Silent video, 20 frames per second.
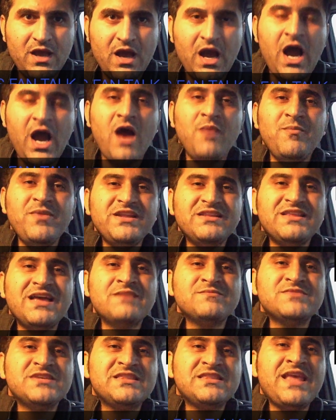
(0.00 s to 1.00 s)
How many
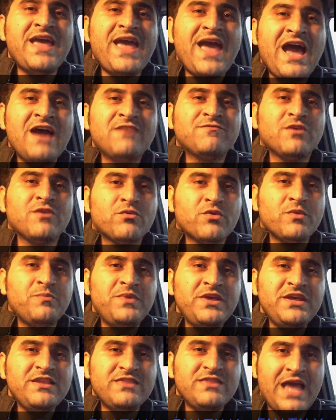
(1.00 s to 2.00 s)
times did they have to
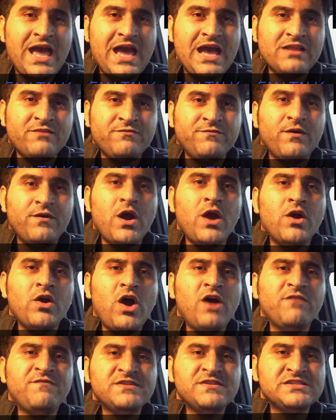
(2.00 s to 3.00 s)
repeat that for our
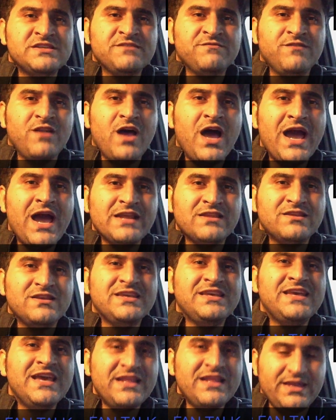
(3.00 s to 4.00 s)
offensive line to
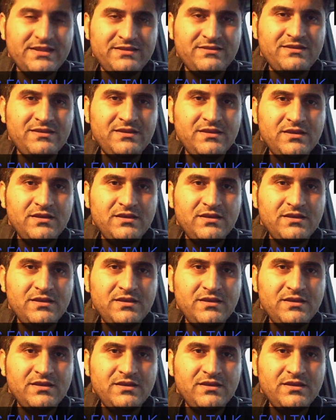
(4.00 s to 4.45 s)
get it?